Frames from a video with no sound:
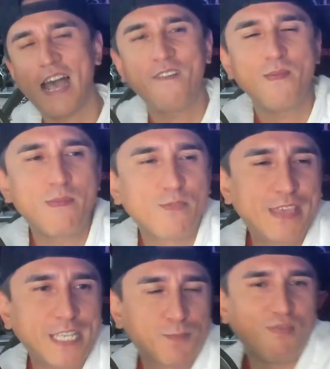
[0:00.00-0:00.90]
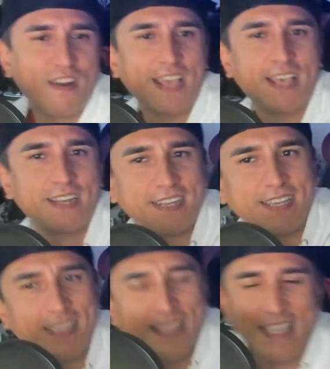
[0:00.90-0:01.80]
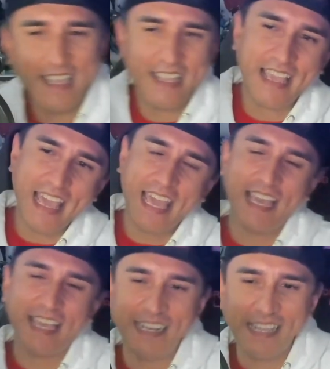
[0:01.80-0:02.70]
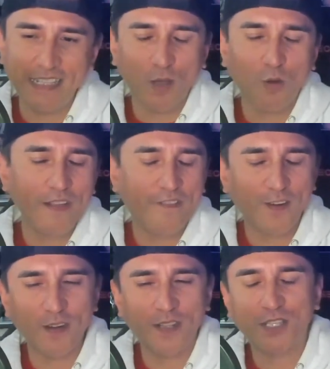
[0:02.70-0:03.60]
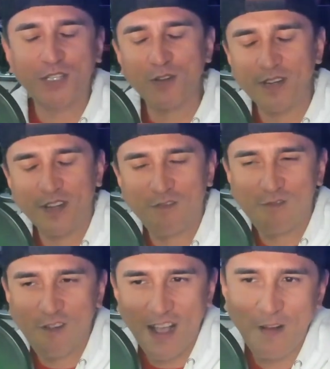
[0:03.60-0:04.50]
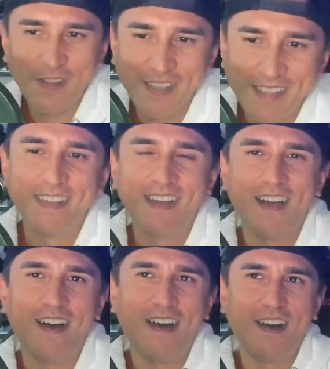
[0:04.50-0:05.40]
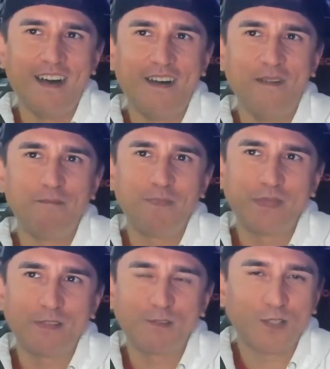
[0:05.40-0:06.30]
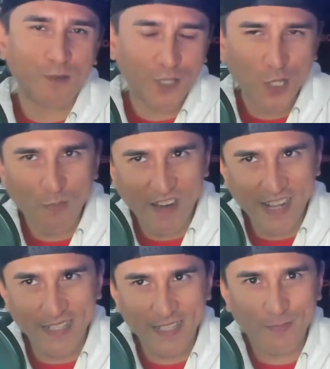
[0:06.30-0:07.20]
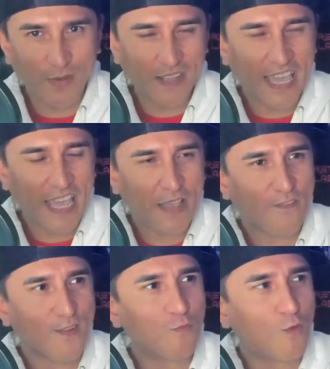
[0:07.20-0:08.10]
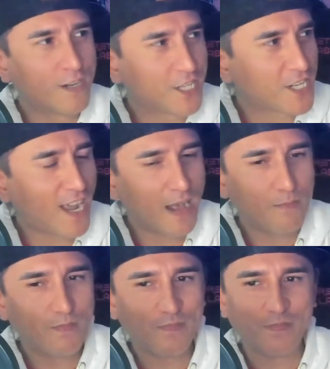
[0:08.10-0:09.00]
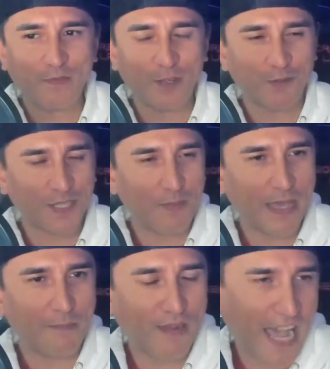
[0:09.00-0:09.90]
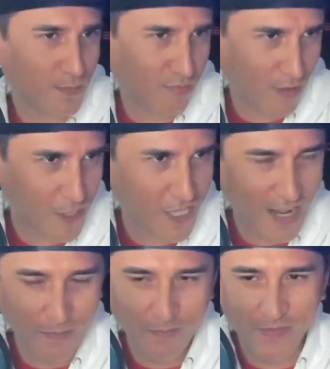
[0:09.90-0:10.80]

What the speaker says: I remember this brand, and it's only for a certain crowd. There's two brands, but it came from one shop, which was the Big Bass Pro Shop.